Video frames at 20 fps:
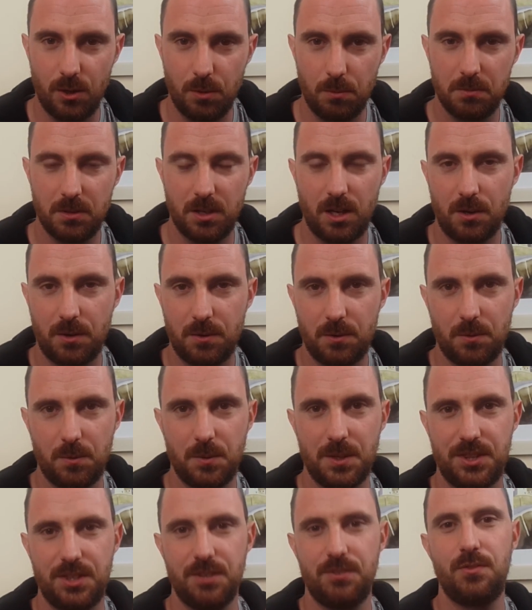the helm,
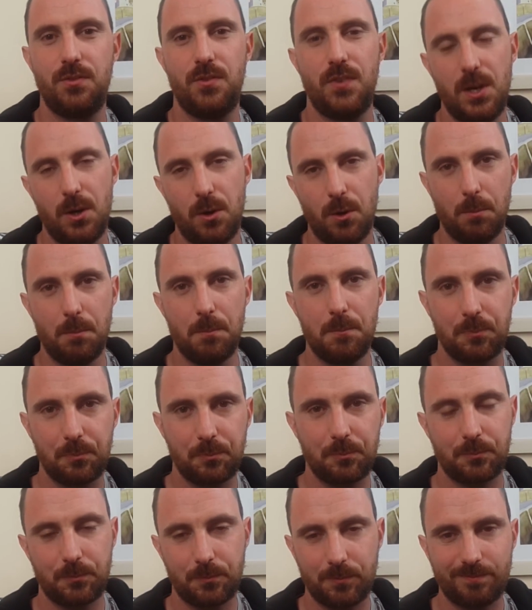like with the
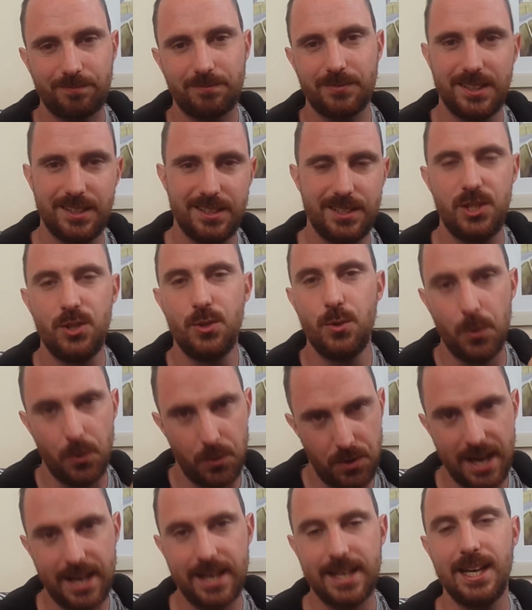film,
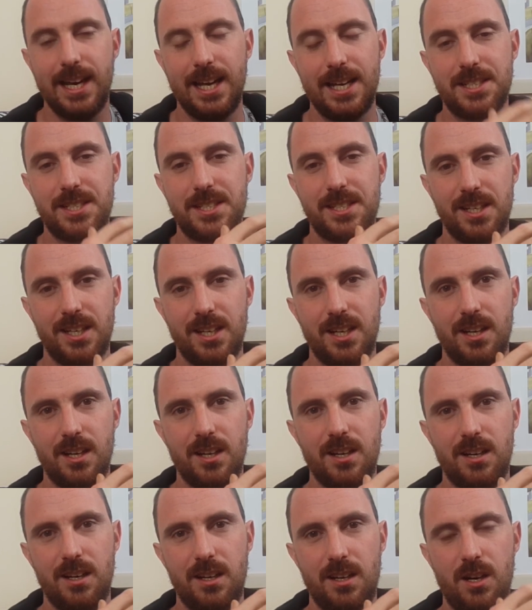you then
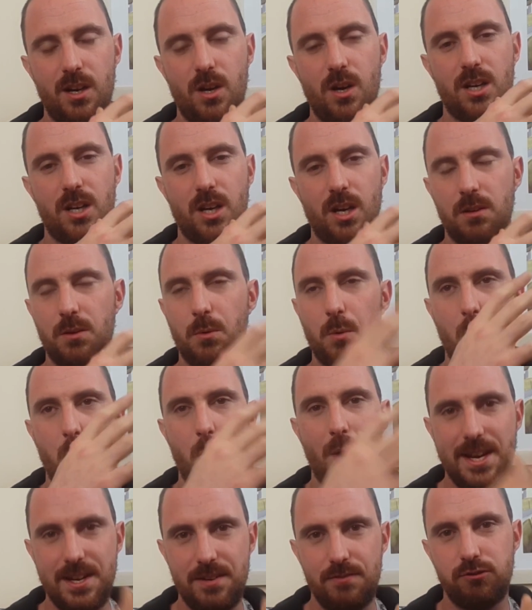
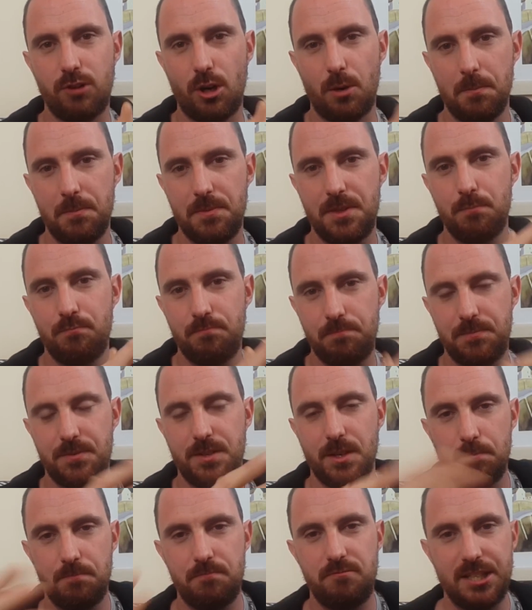go away from
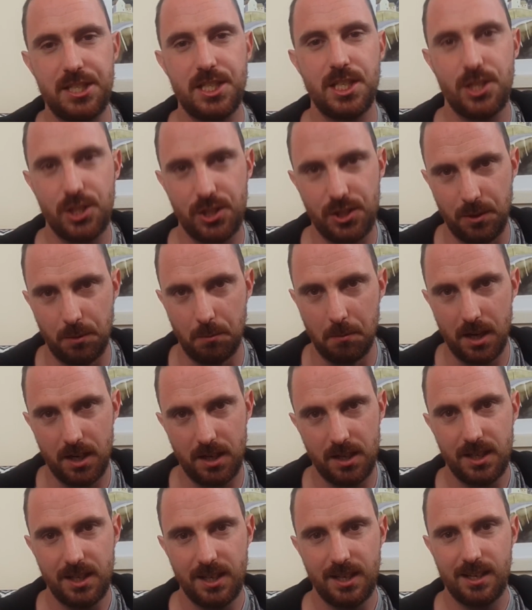the British
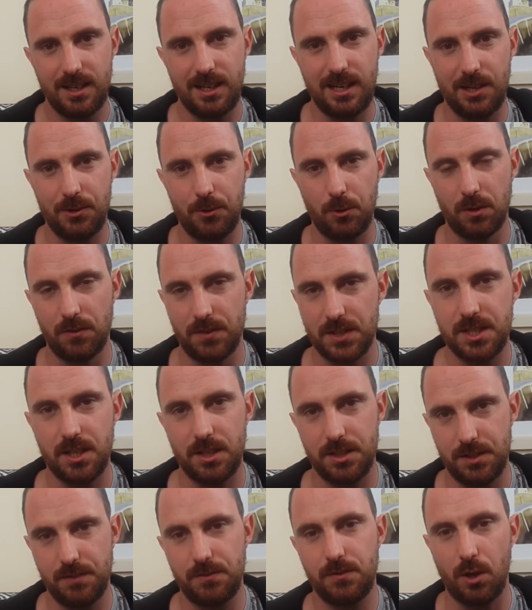humour, and all of
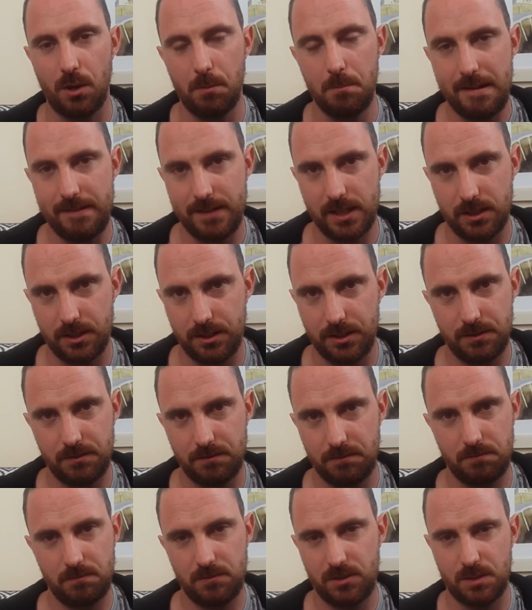a sudden you've got
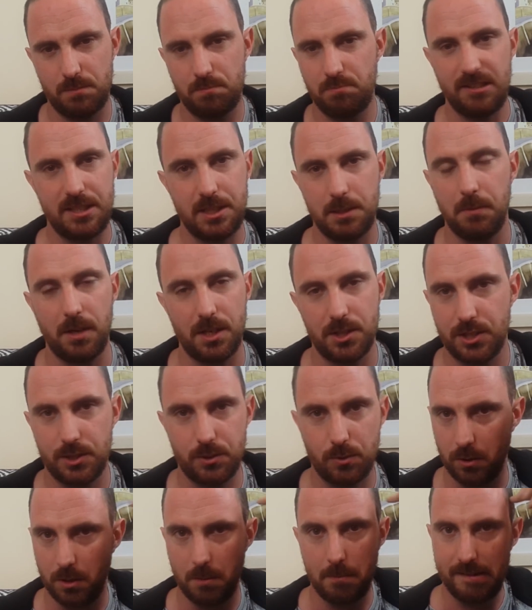American, just pretty
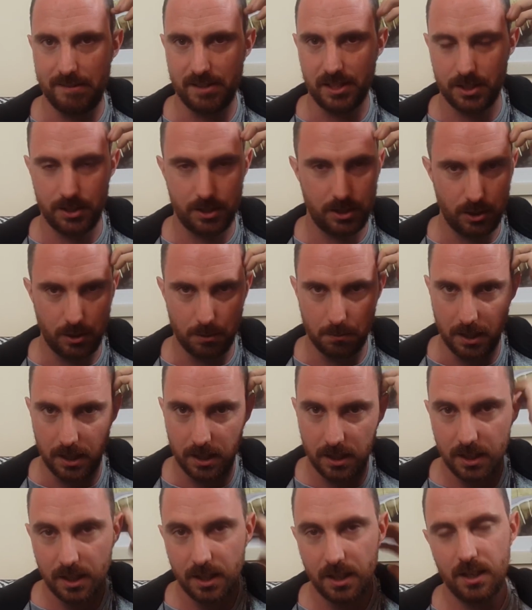much it's all American
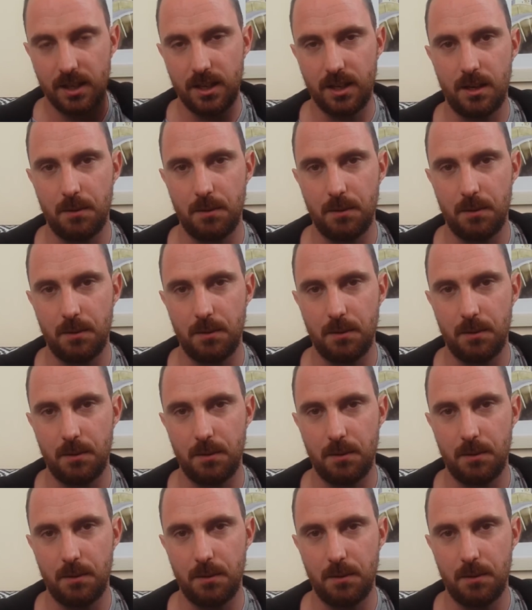humour,